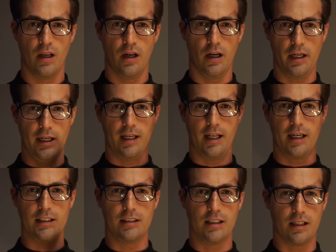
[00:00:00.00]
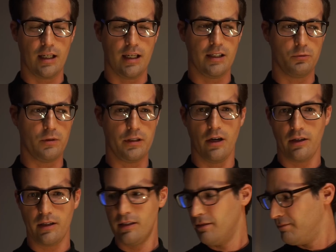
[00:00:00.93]
again, like I said in the last one, y'all
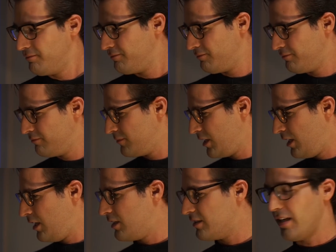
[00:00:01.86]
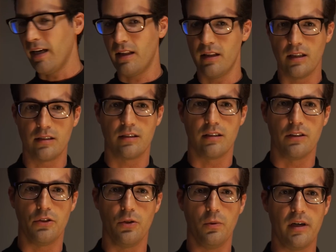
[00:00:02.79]
can take this
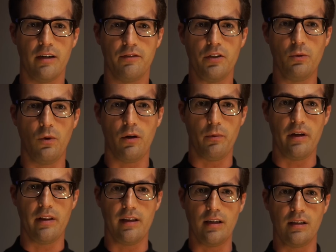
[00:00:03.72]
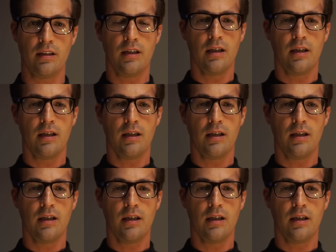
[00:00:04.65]
and do whatever you want with it.